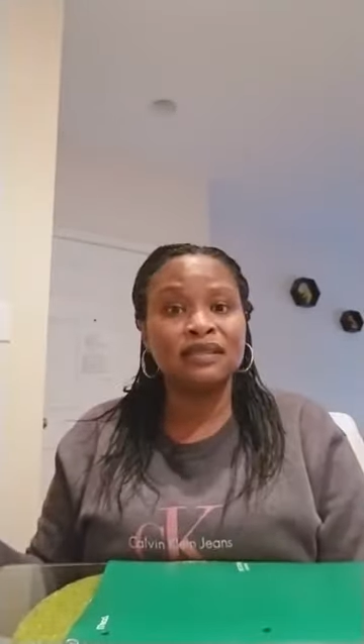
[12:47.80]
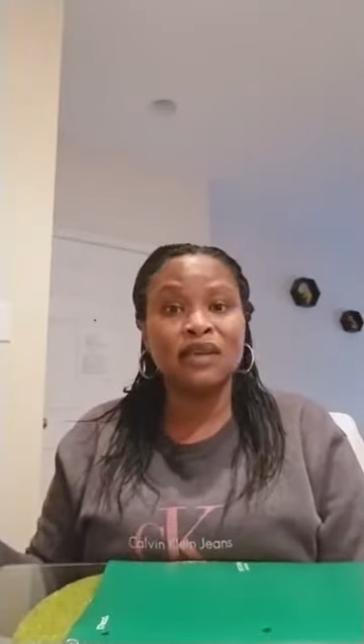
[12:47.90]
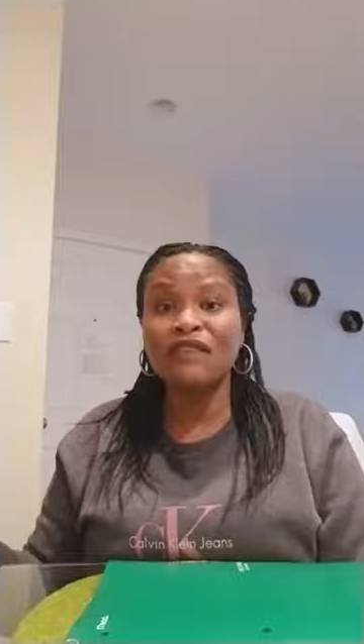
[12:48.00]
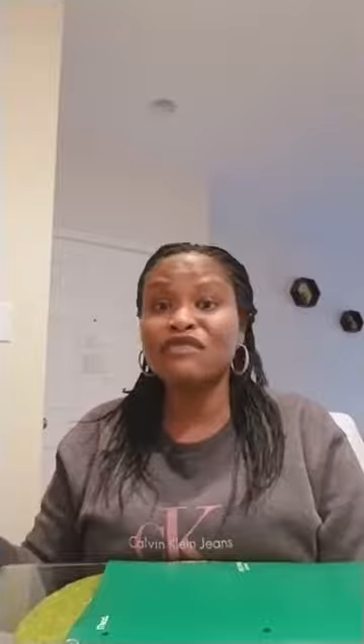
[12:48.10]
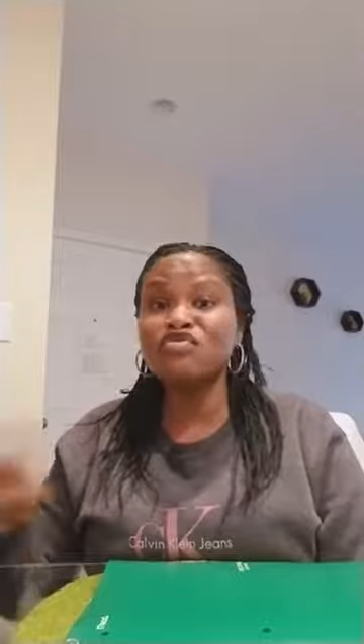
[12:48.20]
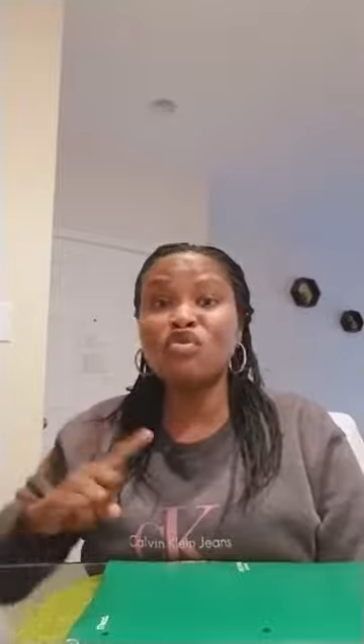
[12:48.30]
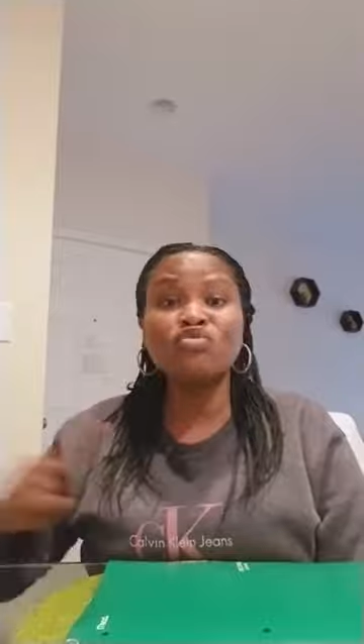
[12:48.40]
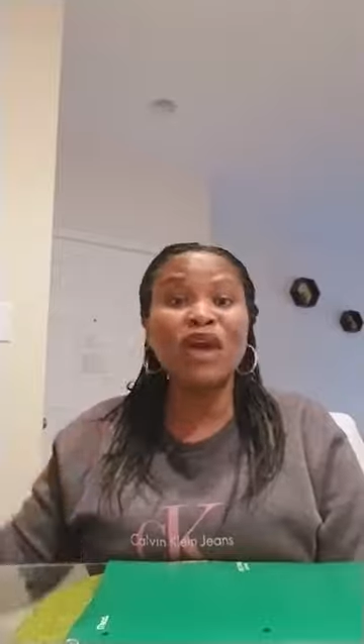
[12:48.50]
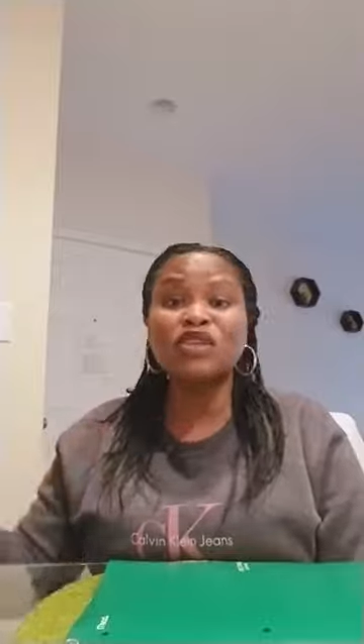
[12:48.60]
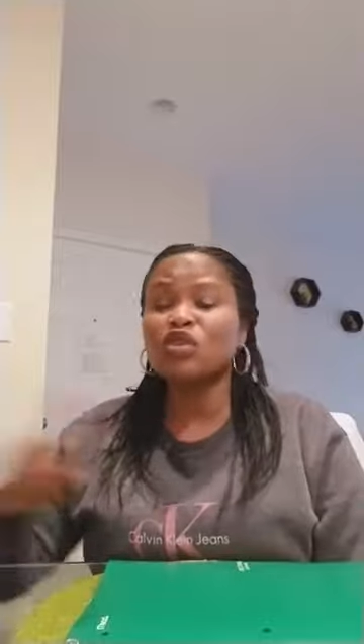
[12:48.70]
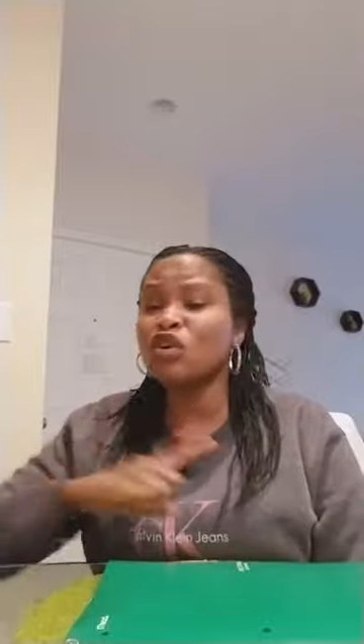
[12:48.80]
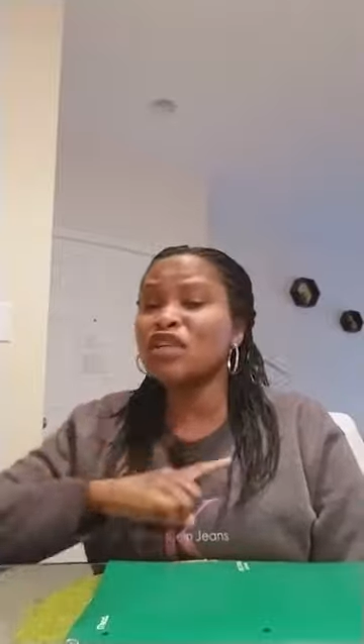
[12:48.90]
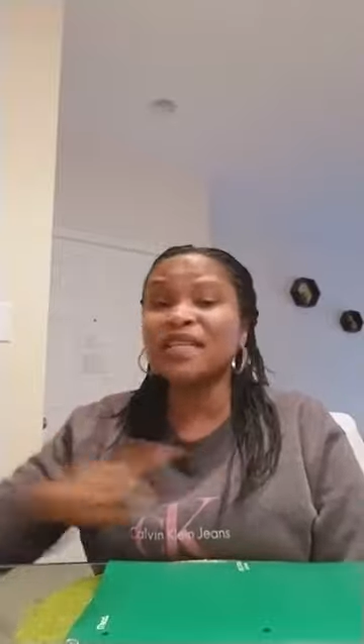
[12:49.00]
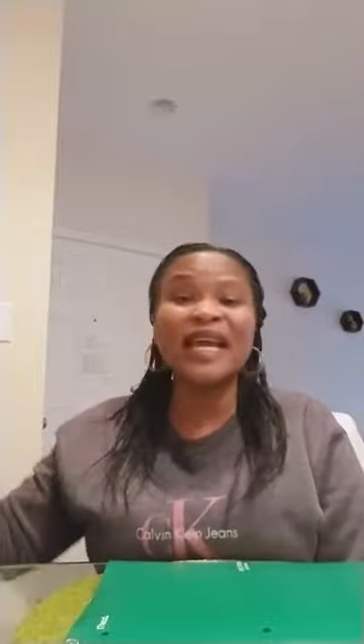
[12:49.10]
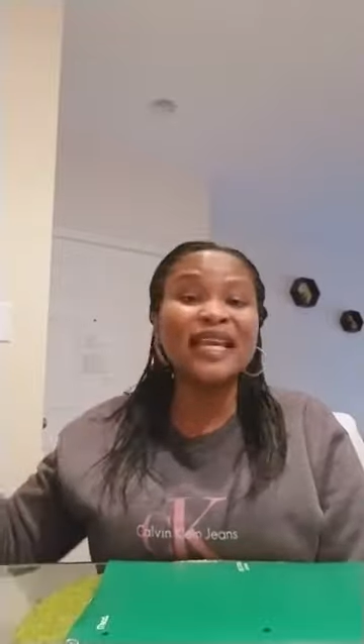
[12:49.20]
you have no right to
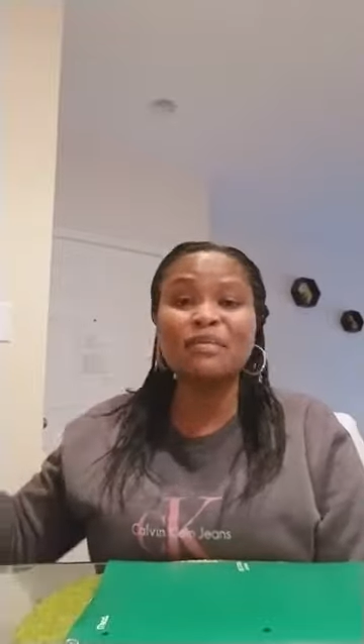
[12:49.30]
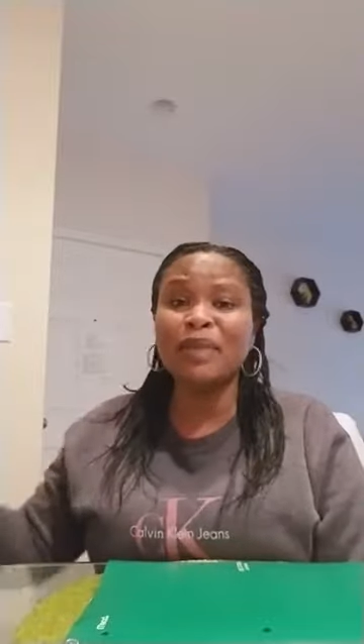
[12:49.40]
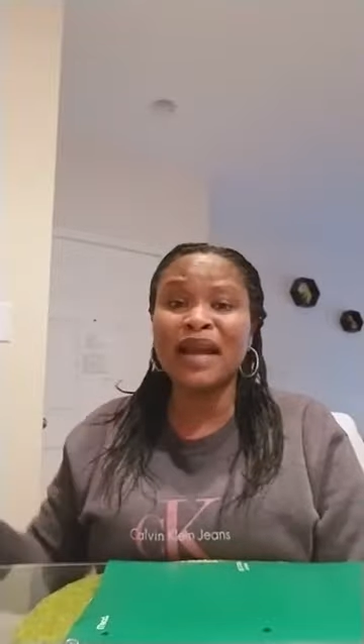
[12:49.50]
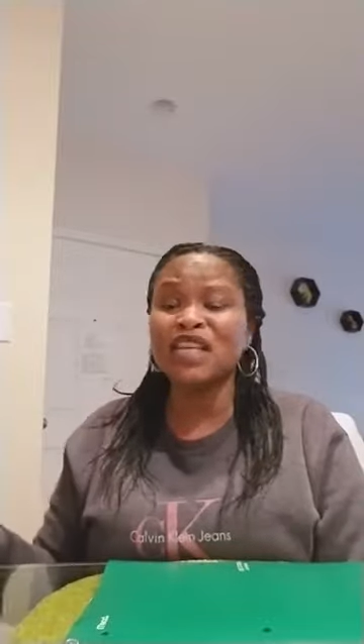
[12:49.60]
curse anybody,